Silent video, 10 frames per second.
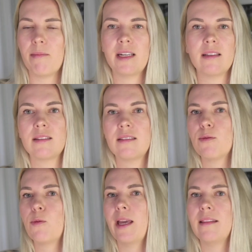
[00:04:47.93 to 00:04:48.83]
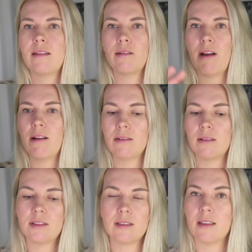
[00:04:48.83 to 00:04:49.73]
but it went
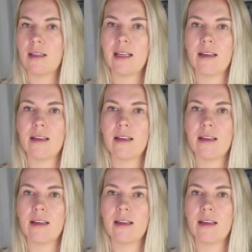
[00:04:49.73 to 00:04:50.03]
around like,